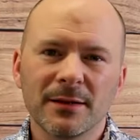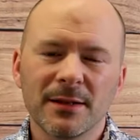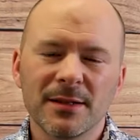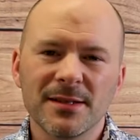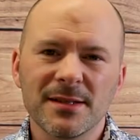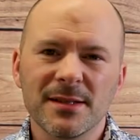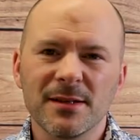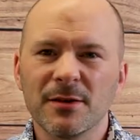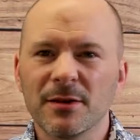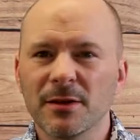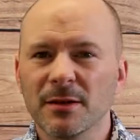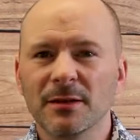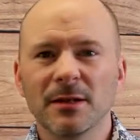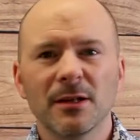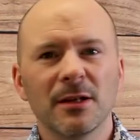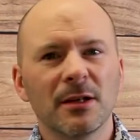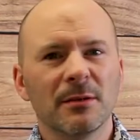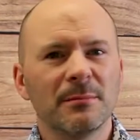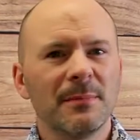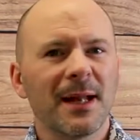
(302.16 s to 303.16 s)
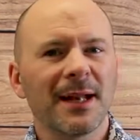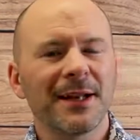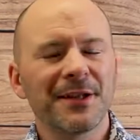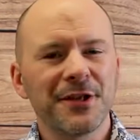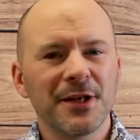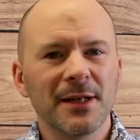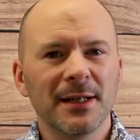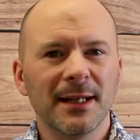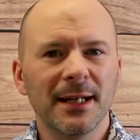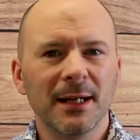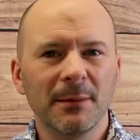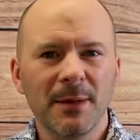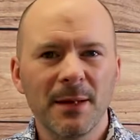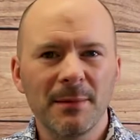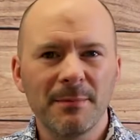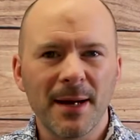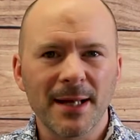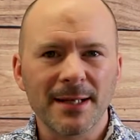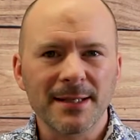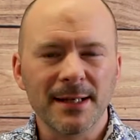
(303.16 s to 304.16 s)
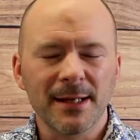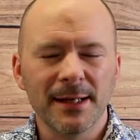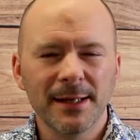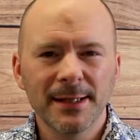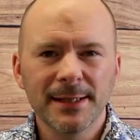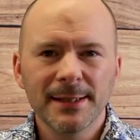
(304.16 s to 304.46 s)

because you can manage it a little bit better.